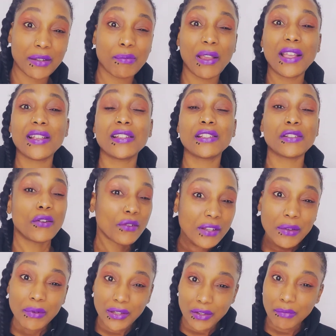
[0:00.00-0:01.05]
Because it's only
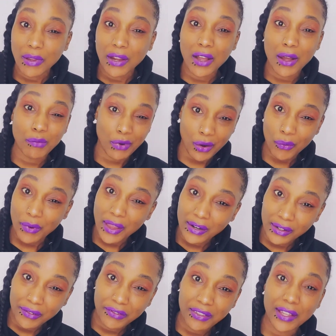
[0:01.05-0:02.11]
when you become aware
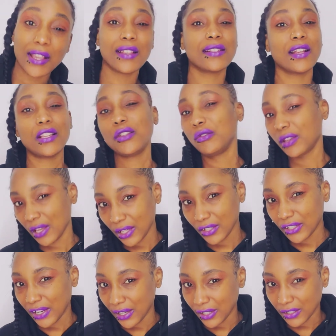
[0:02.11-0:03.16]
of things that you can
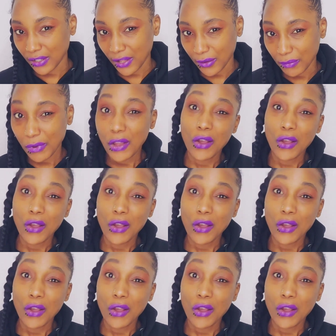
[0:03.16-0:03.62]
change them